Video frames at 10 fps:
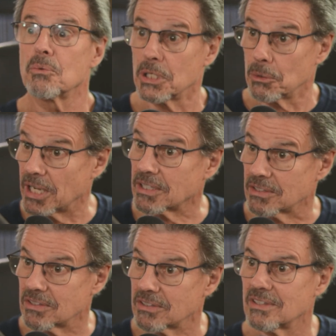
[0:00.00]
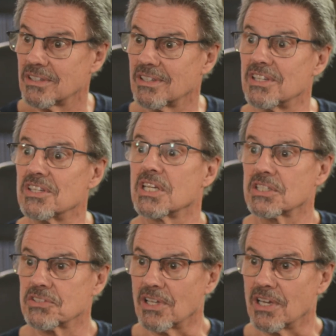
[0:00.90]
reawakened in the
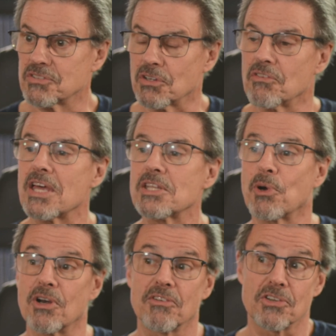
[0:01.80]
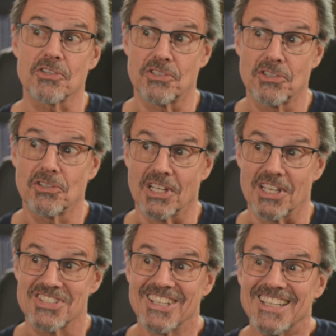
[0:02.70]
next life. So if that's part of your to-do
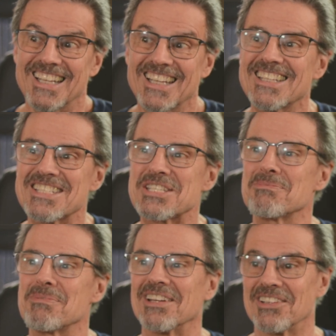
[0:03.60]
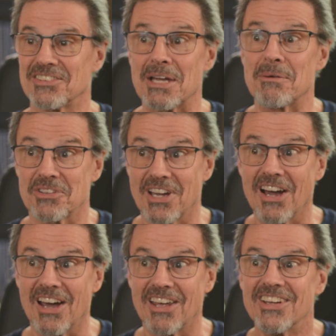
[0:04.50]
list, is to spend a little time with
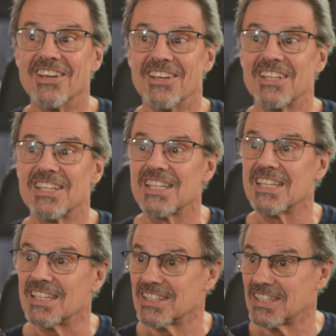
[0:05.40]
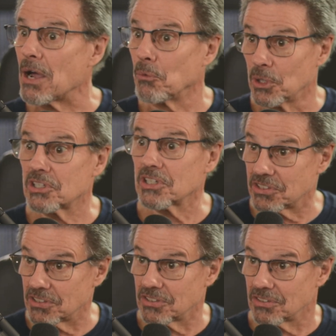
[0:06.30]
God, that will
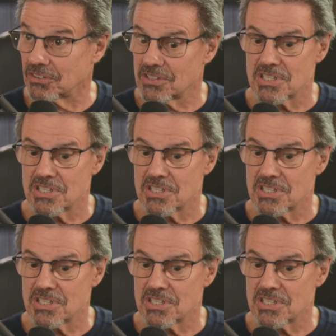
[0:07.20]
continue.